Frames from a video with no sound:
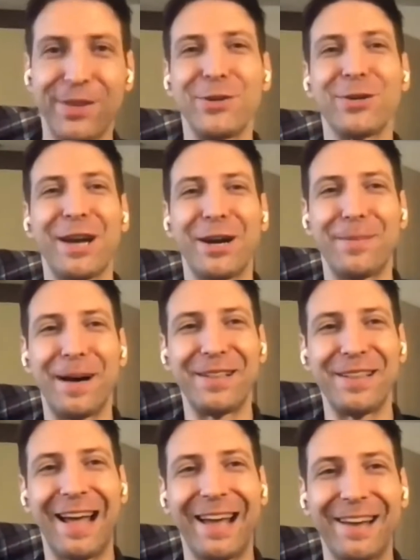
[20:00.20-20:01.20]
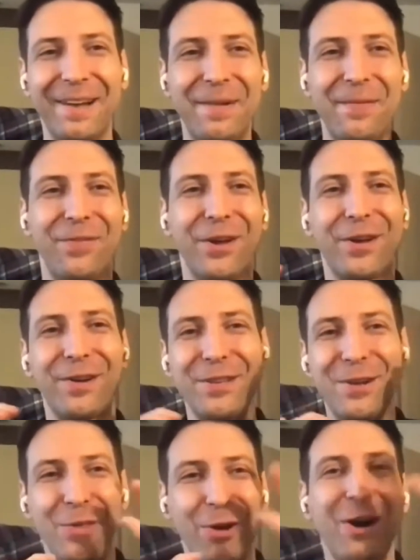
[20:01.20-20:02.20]
the thing you care about. Like
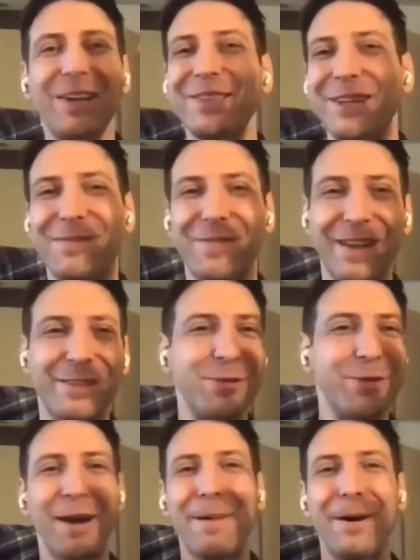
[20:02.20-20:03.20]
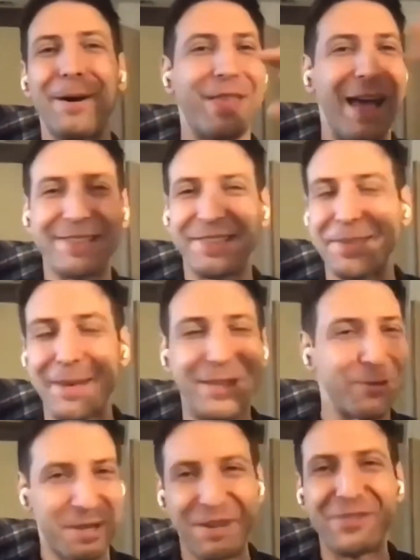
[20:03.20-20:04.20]
the causal effect you care about, the
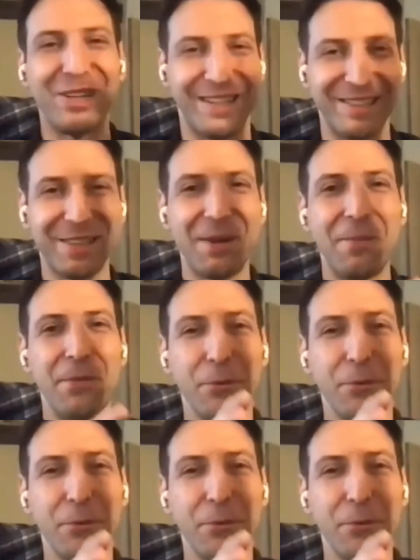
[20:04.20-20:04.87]
estimate, or whatever it is,